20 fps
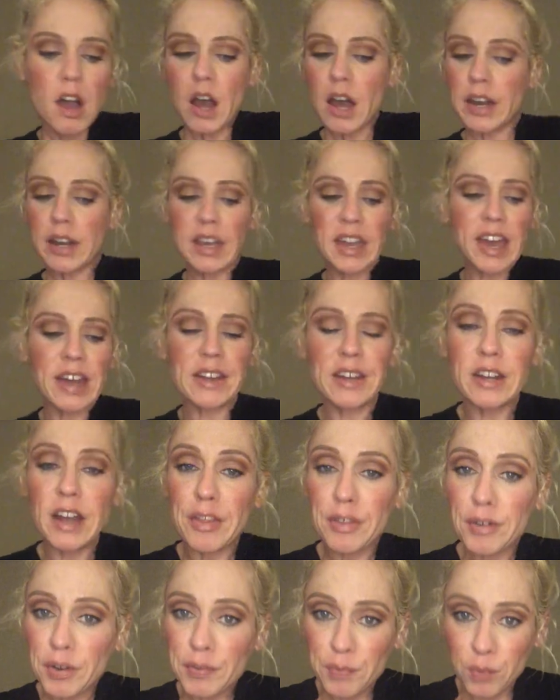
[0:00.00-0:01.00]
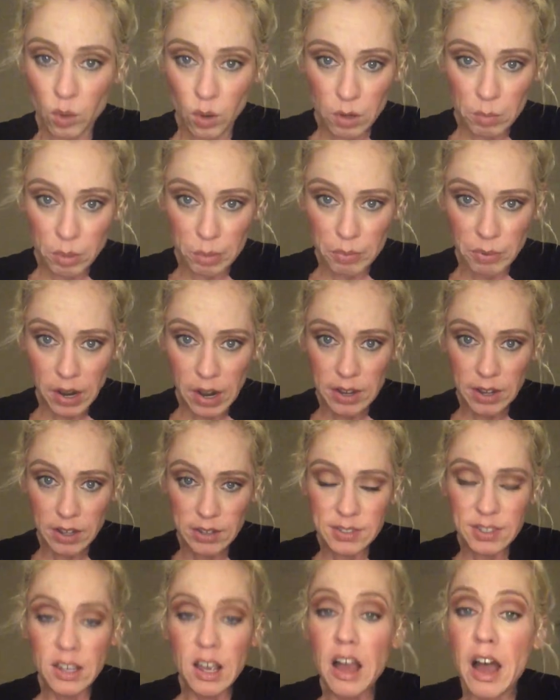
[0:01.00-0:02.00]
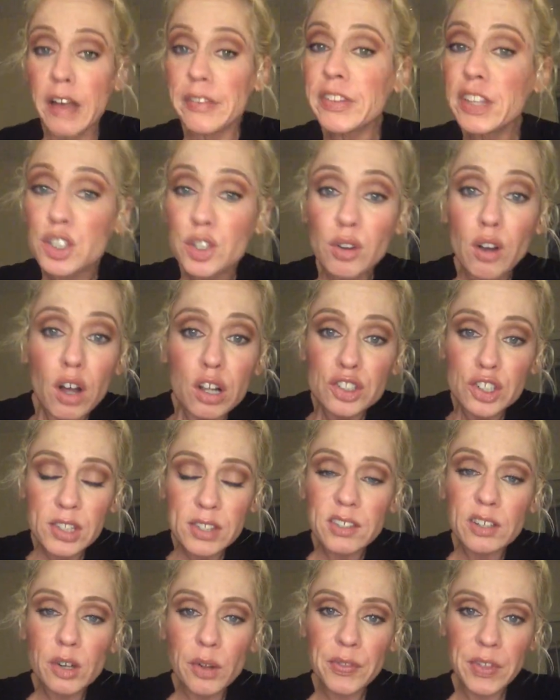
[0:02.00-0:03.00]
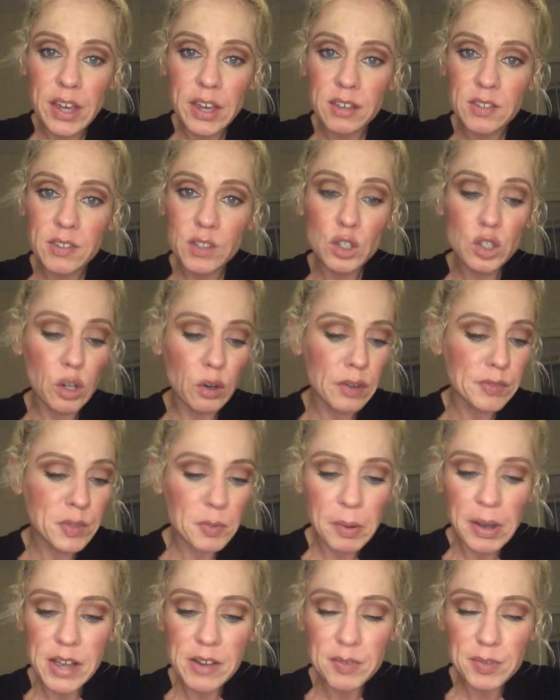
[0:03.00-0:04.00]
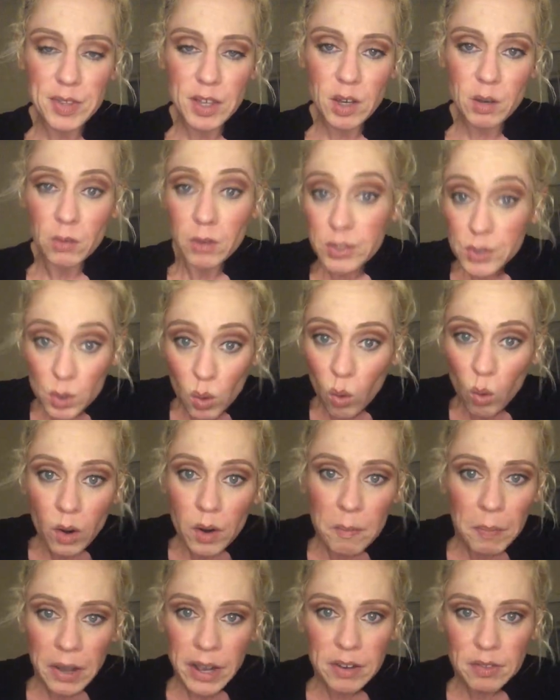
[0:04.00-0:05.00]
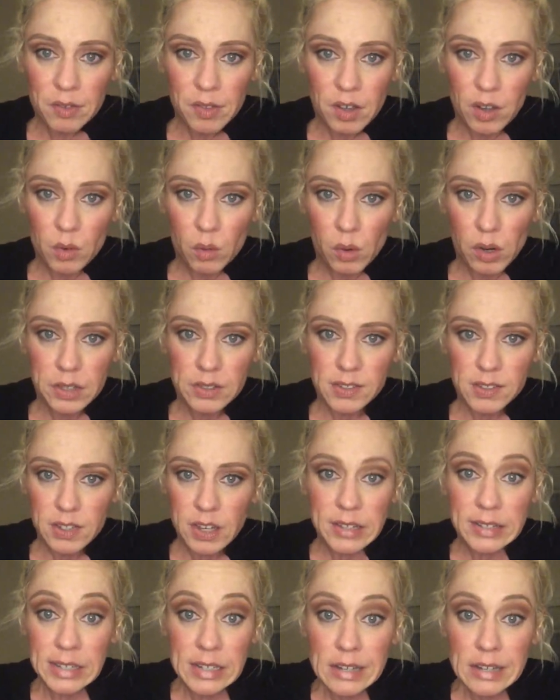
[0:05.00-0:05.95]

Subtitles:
And again, another affordable product. And these are all just little things. You don't have to buy everything at once or buy everything at once. It's